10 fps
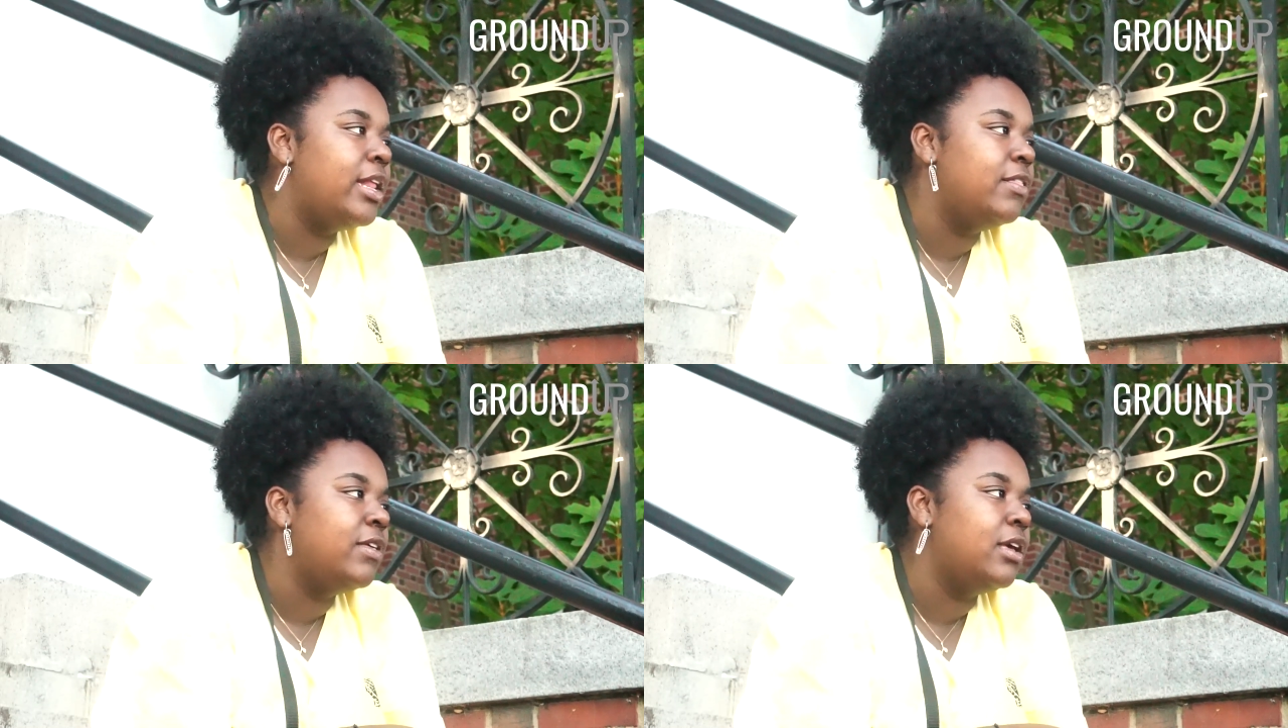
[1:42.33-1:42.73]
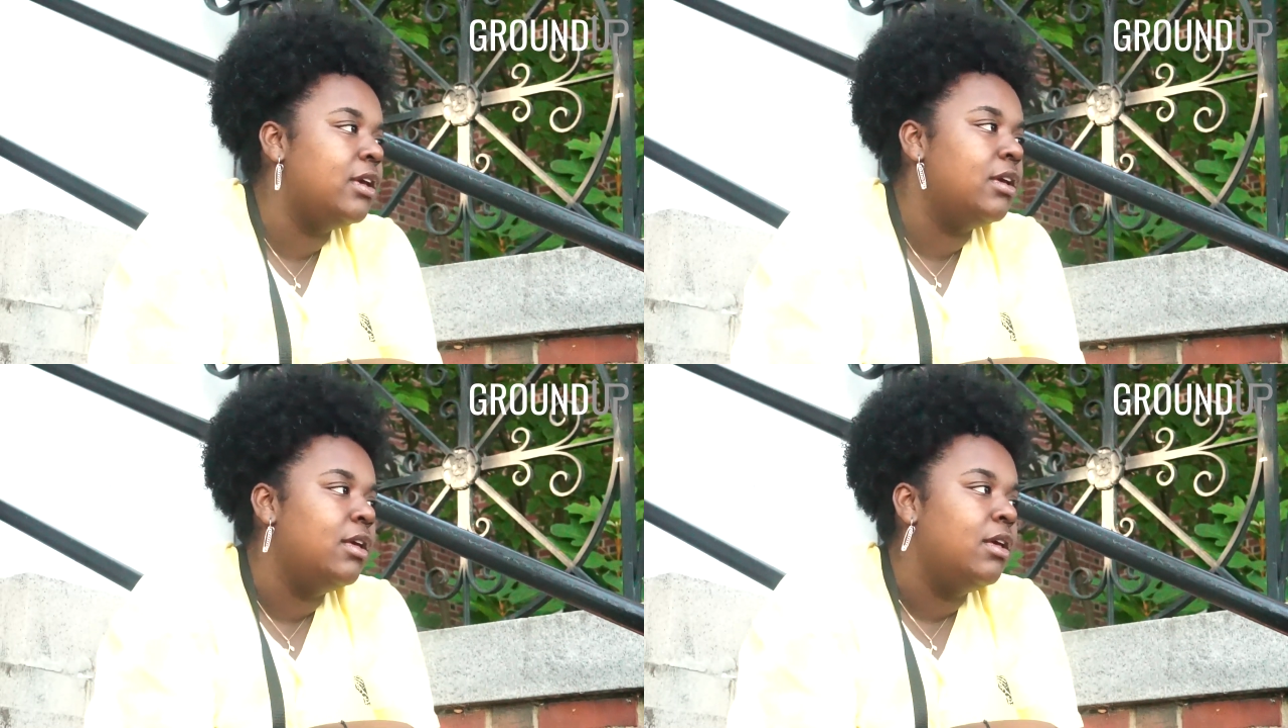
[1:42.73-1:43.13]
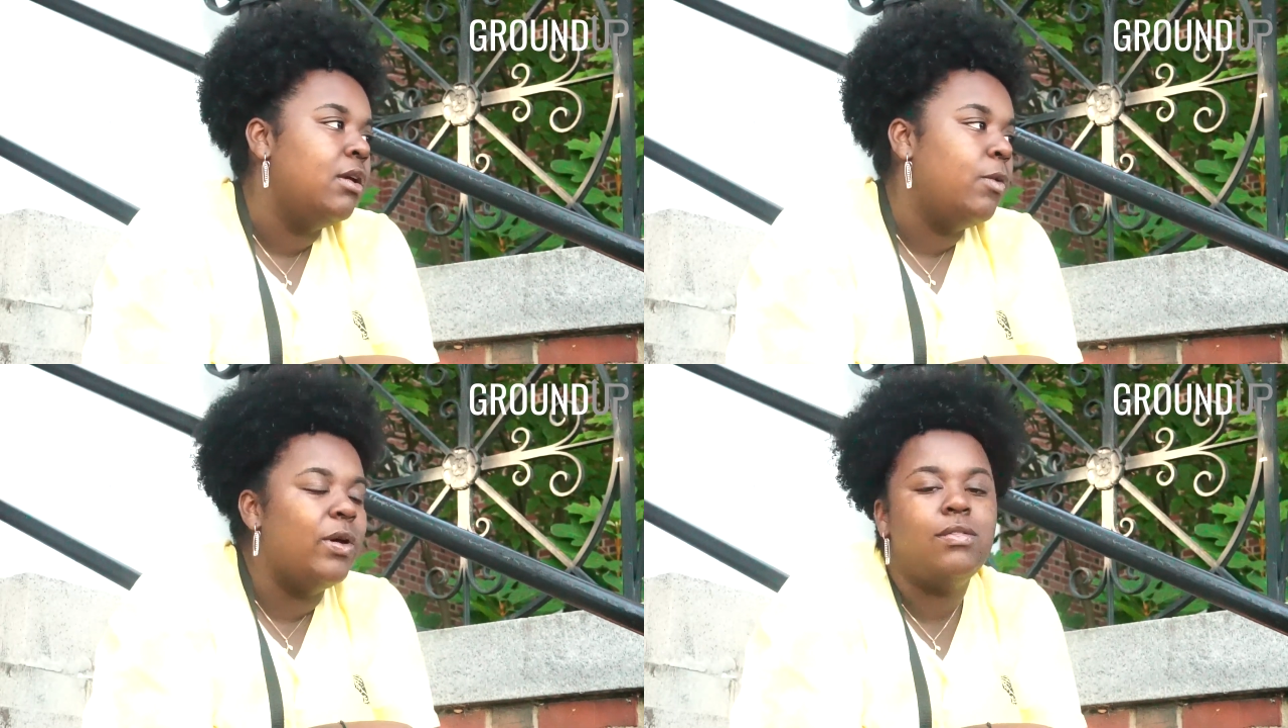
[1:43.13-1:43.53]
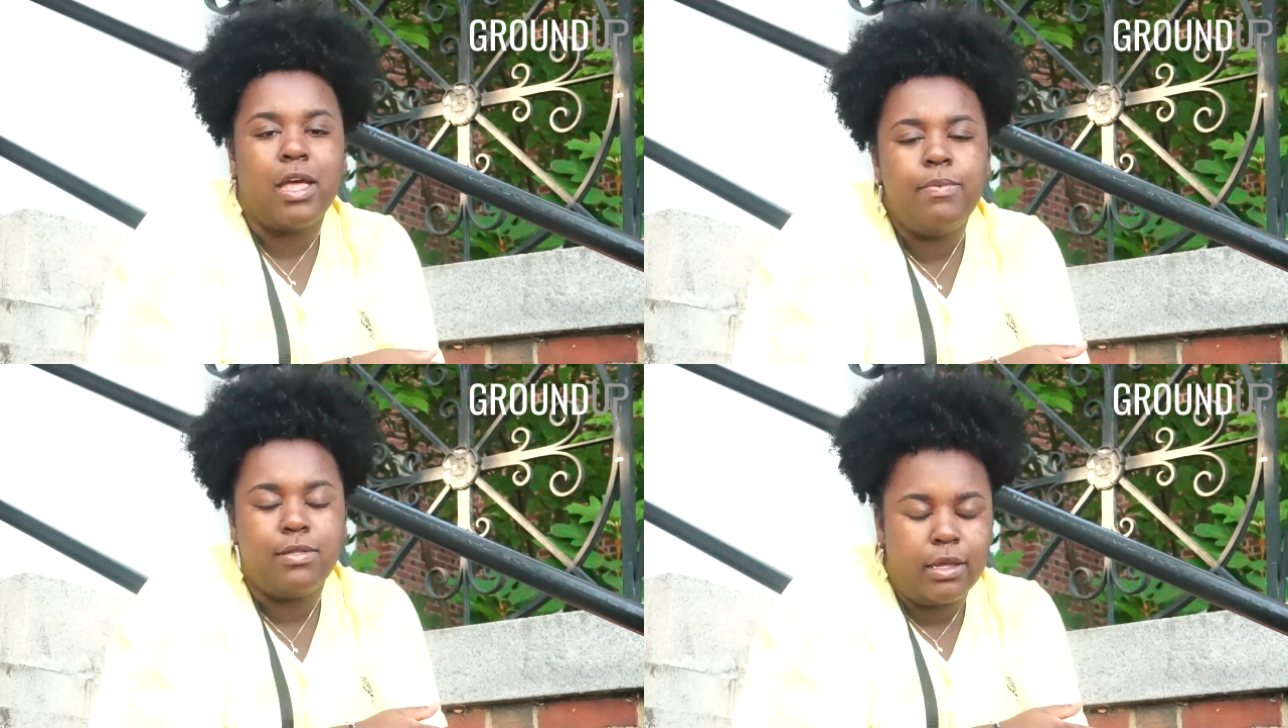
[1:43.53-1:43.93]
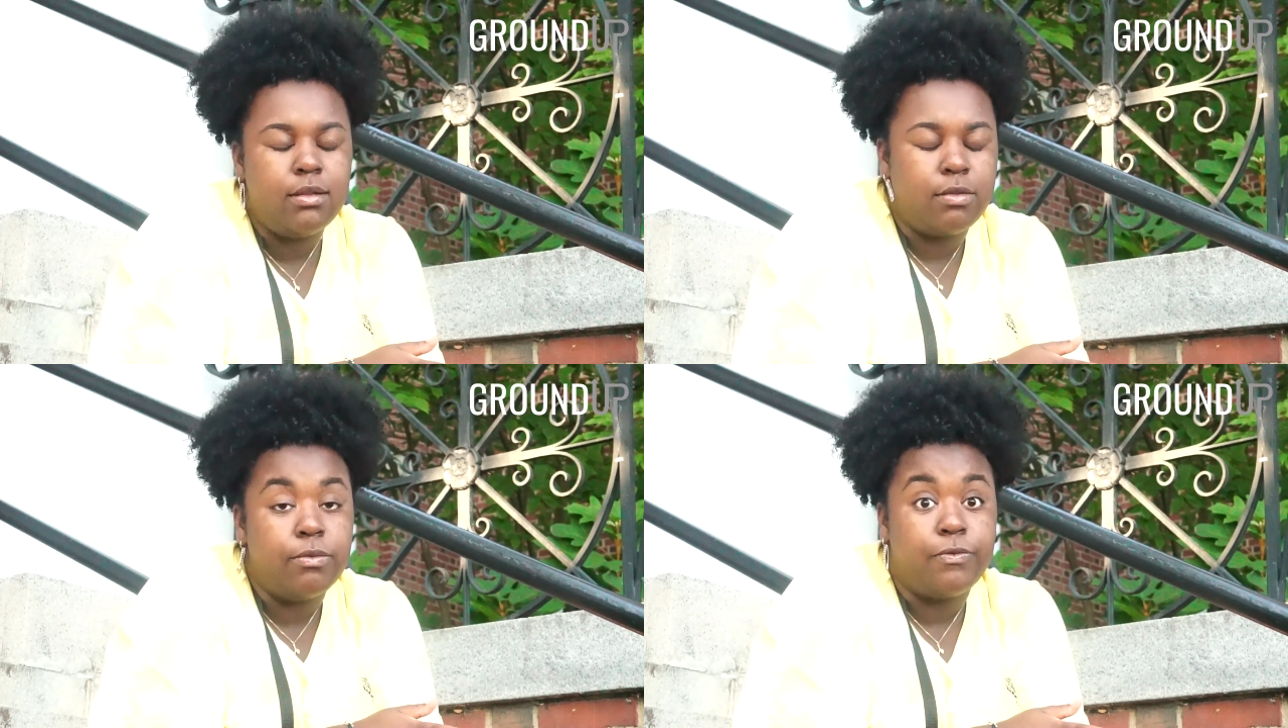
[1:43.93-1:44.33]
anything with
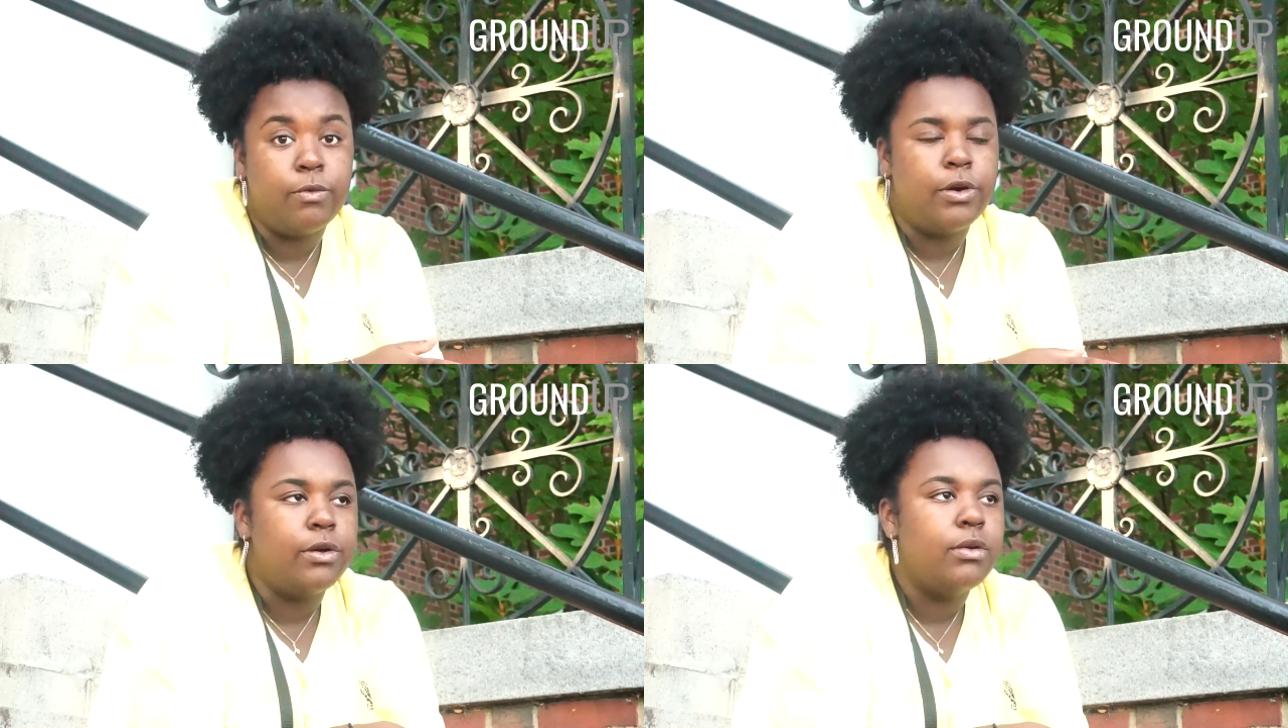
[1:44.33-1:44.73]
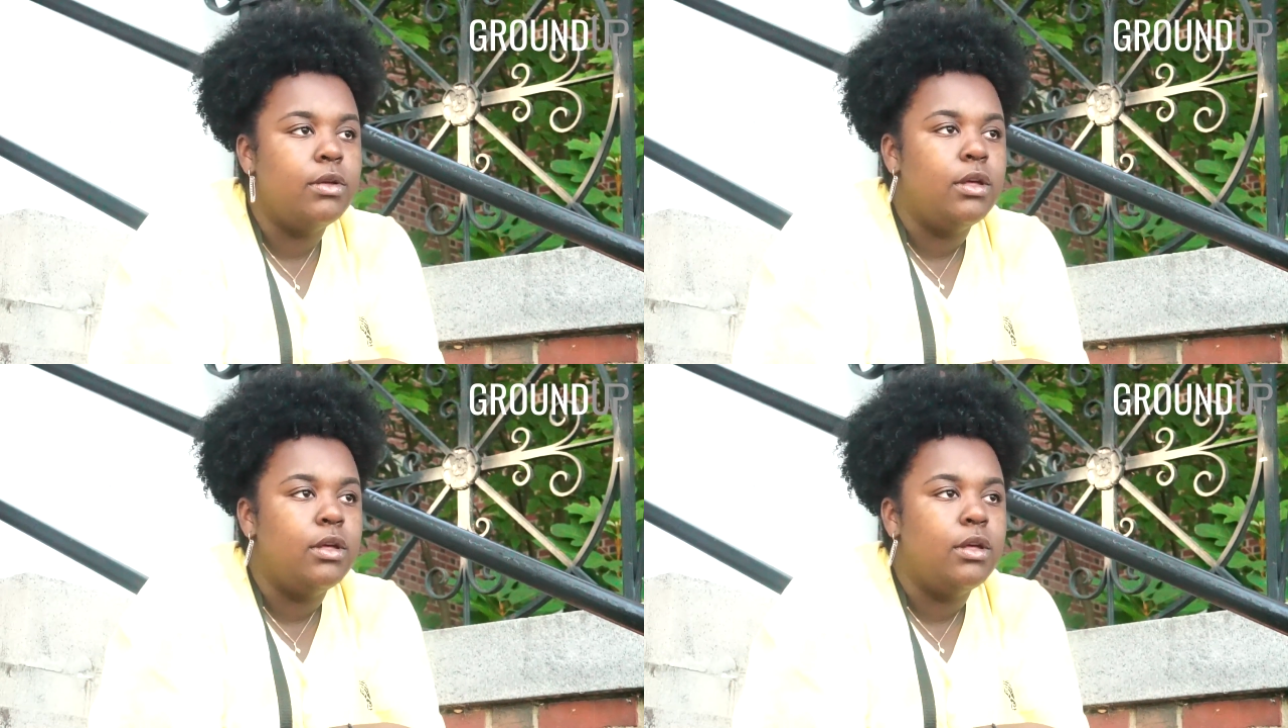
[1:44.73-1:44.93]
substance for real.